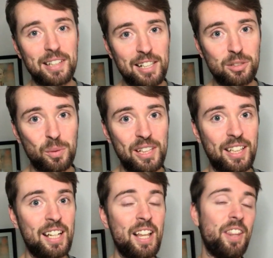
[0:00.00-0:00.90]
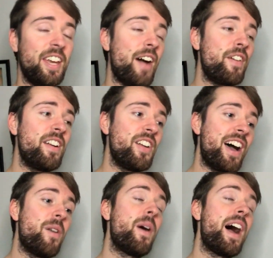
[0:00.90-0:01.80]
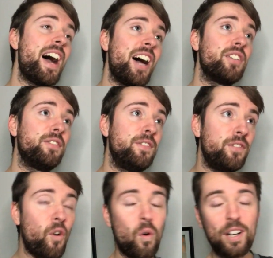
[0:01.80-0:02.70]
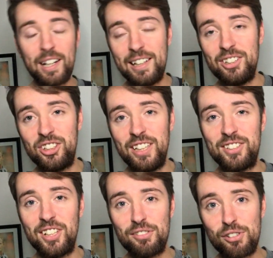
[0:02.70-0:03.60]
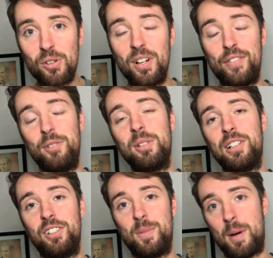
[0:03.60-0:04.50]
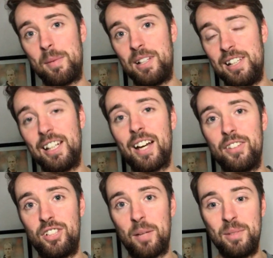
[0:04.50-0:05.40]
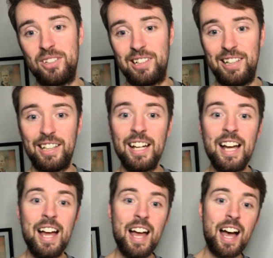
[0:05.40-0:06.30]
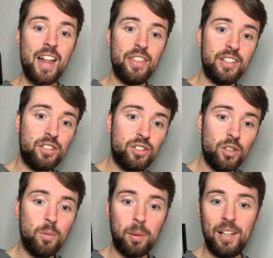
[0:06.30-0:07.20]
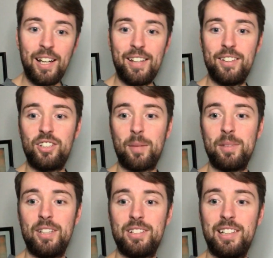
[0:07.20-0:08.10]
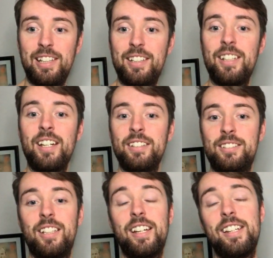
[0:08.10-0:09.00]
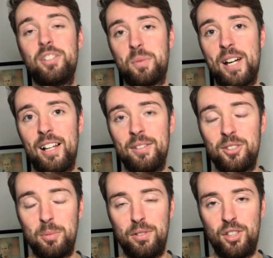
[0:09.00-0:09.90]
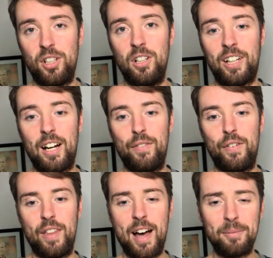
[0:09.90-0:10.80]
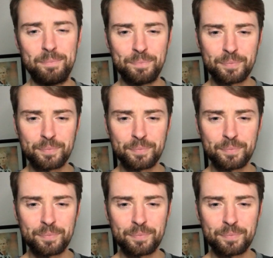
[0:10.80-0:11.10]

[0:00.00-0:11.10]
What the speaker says: last week, they have now had 4 clean sheets in a row, if you include the Premier League and the Champions League. And they do play in the Champions League tonight as well, so be sure to look out for that.